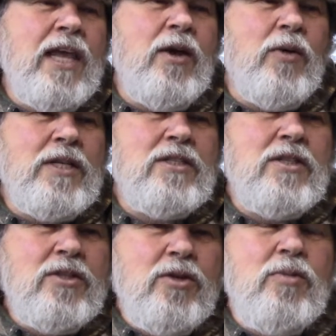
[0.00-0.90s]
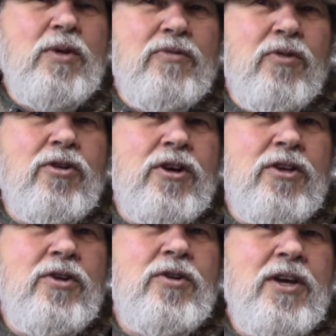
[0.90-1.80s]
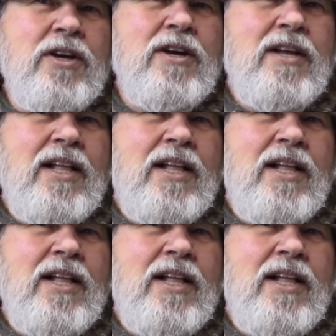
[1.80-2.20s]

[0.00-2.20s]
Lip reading: anyways to do before the new year.